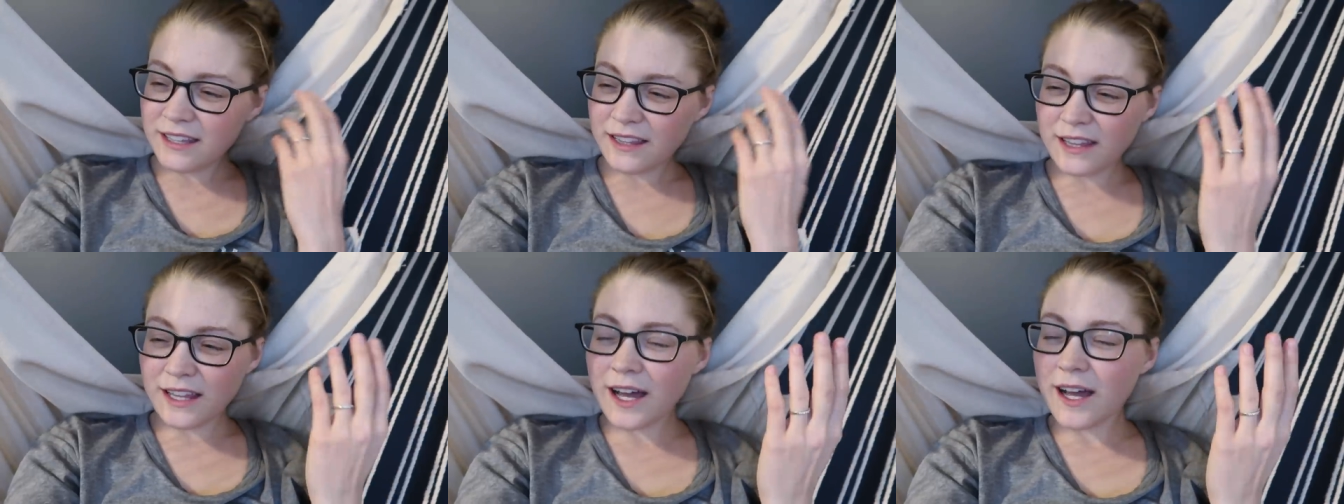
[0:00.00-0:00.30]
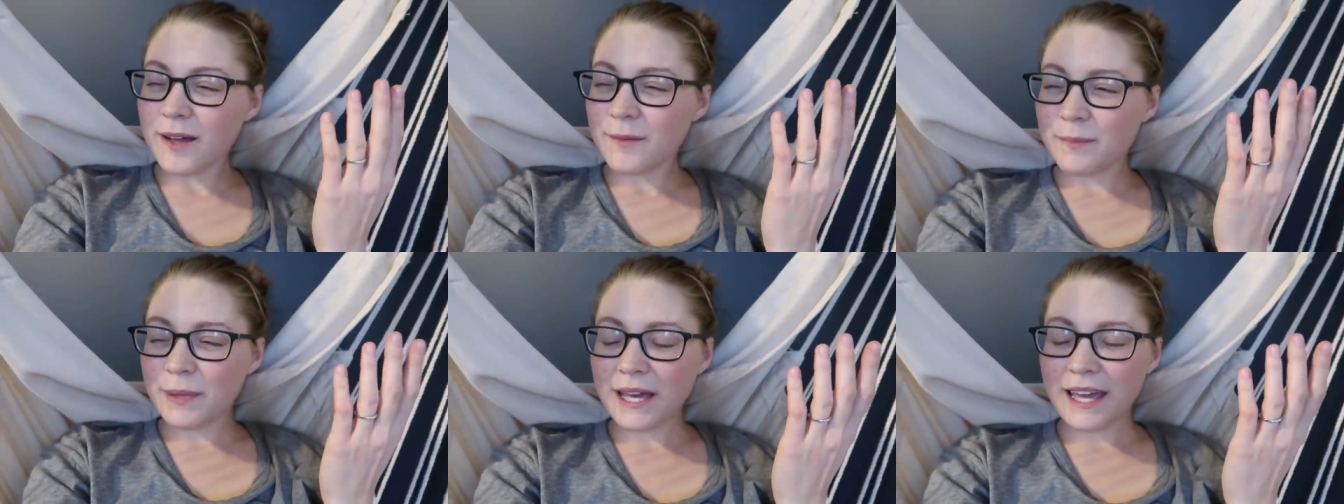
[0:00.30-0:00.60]

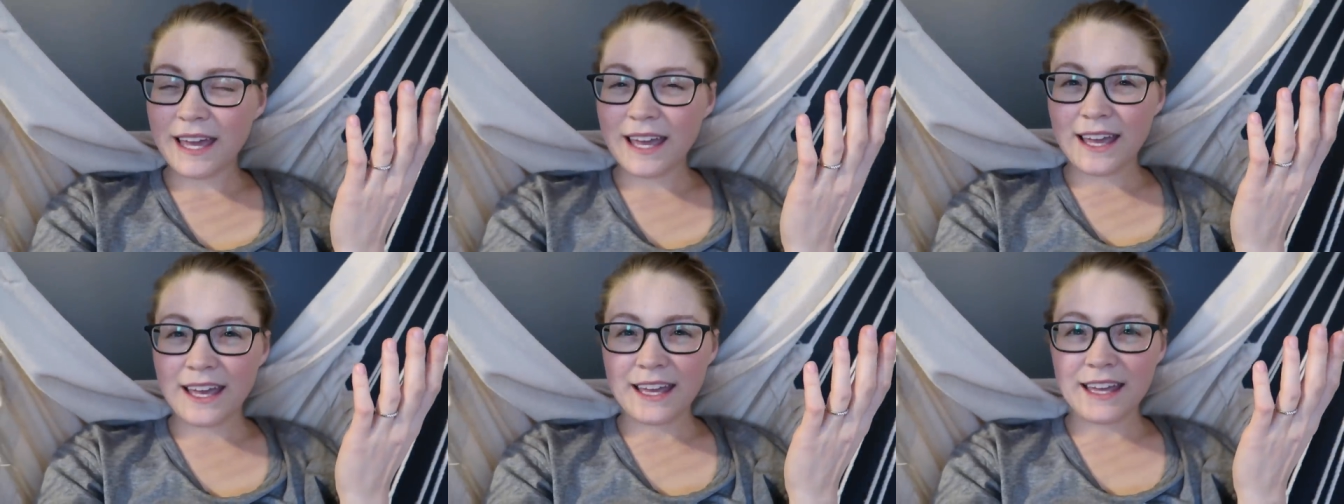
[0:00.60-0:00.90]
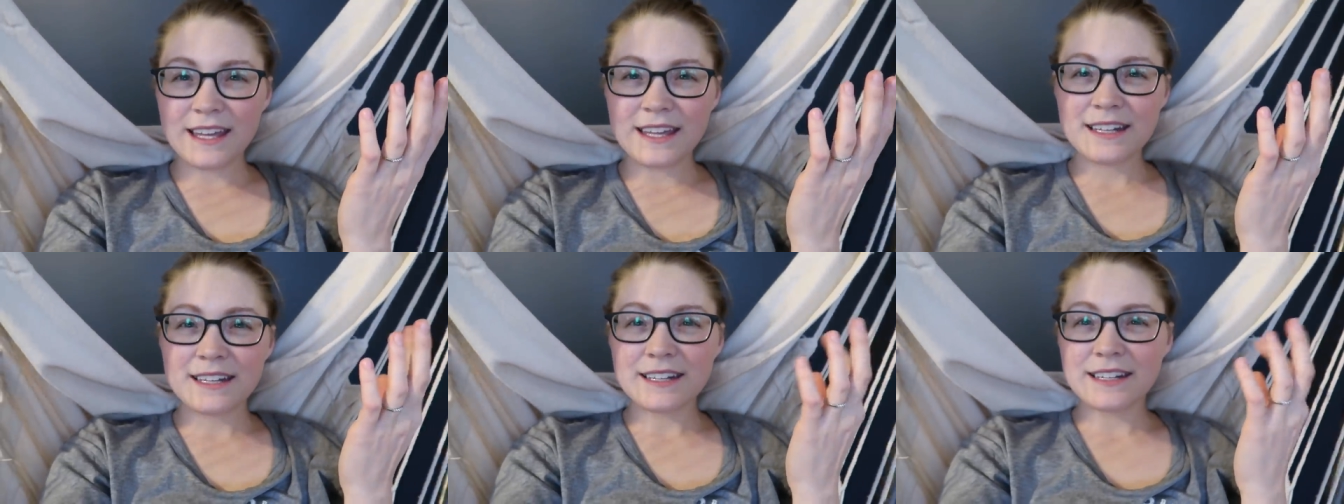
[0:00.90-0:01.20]
lung
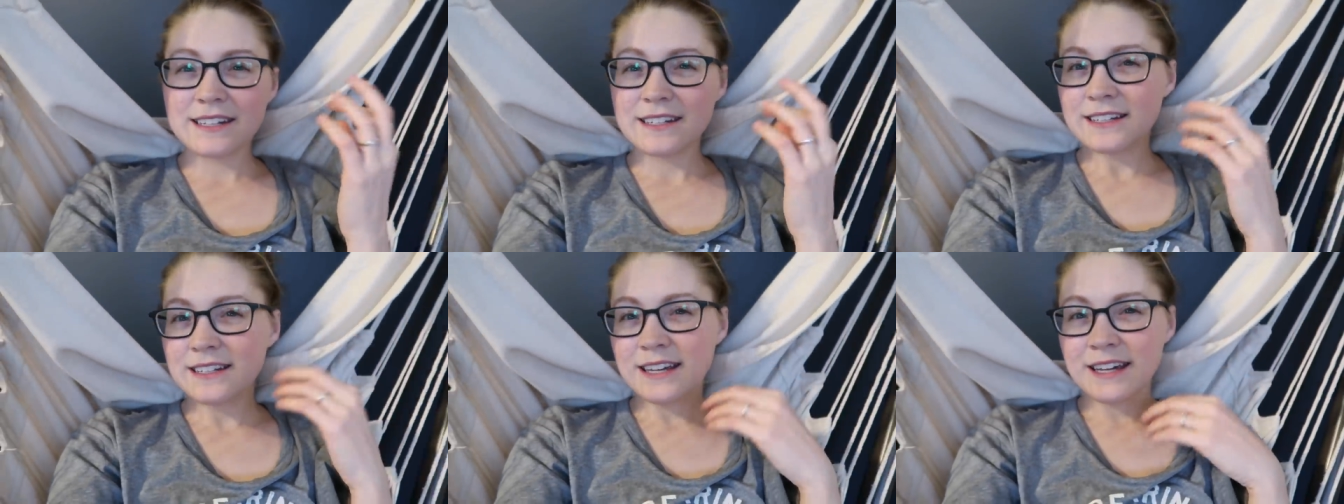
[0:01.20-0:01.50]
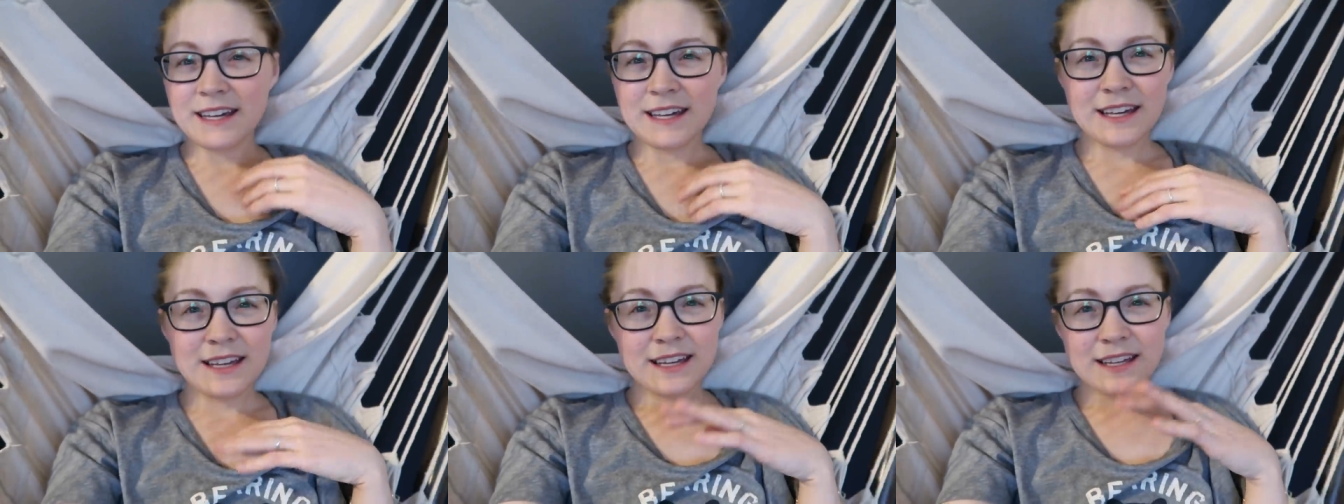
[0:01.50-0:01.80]
pain,
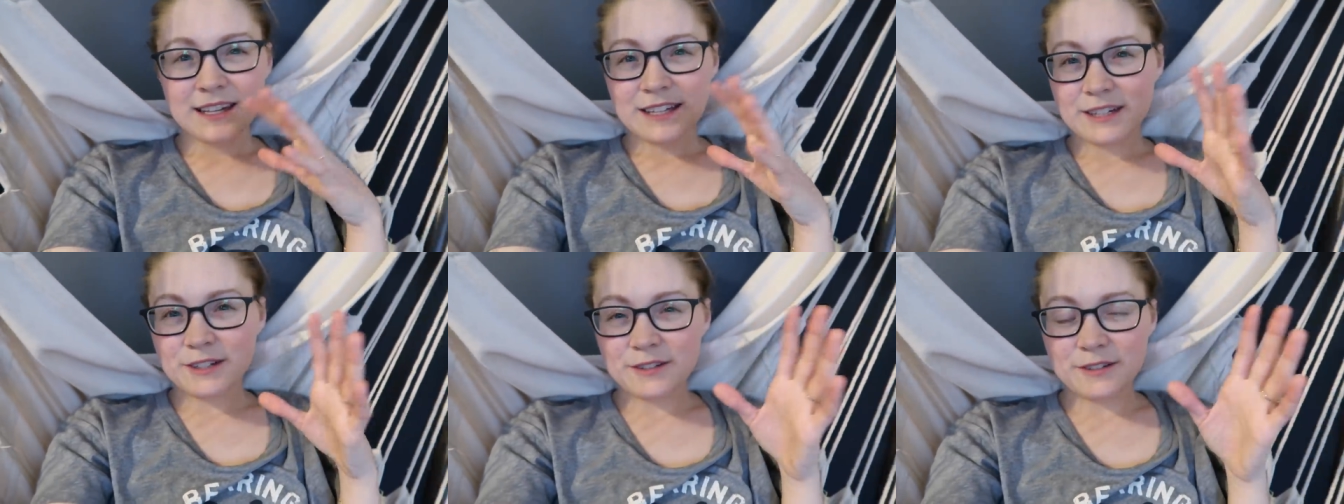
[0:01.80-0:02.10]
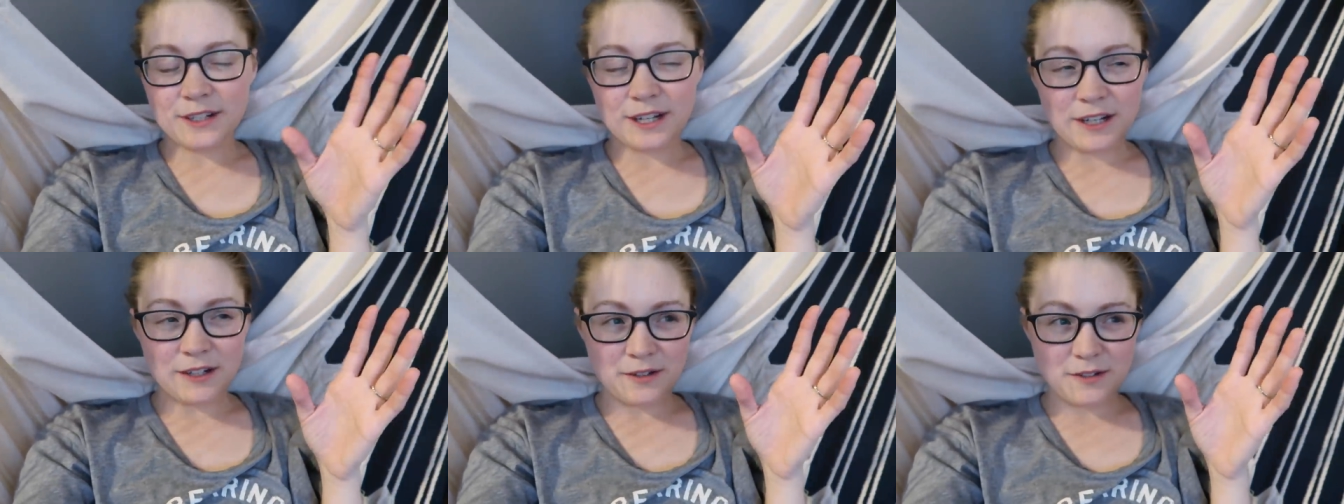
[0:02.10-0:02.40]

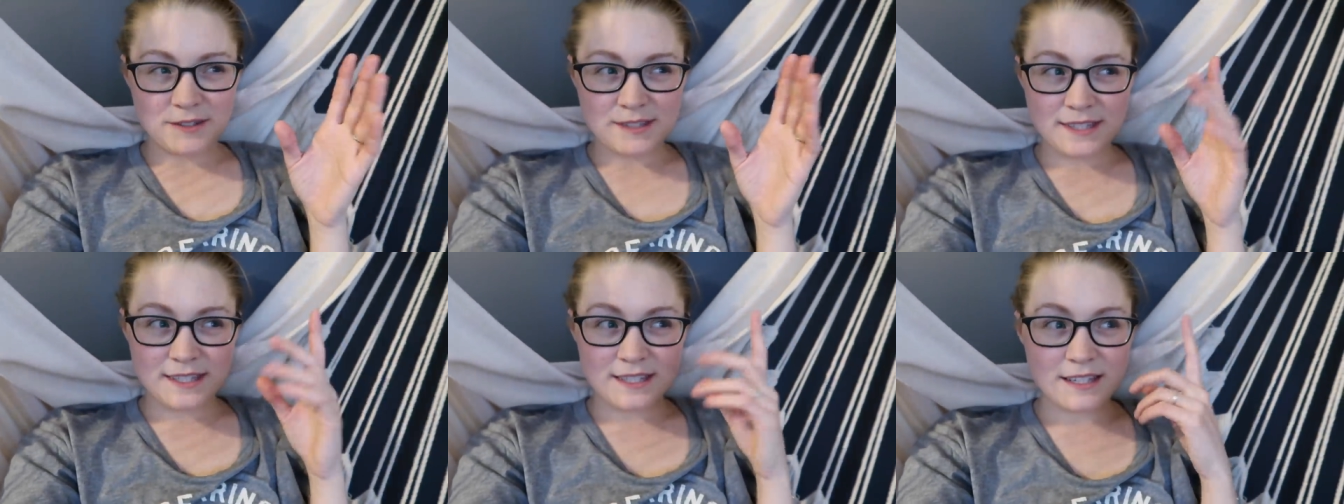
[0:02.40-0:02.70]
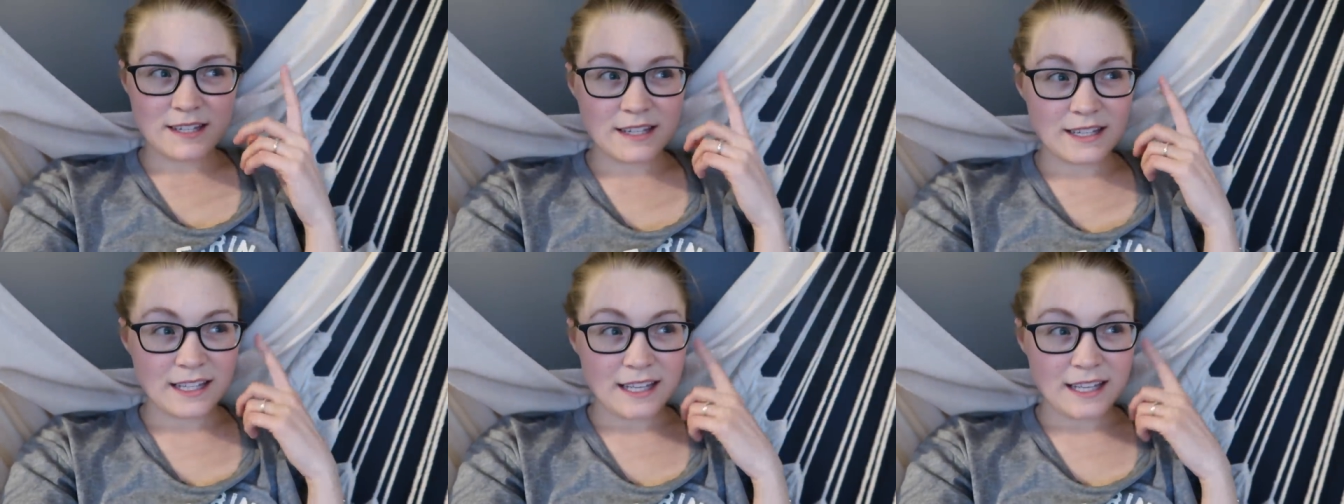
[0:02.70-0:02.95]
who knows.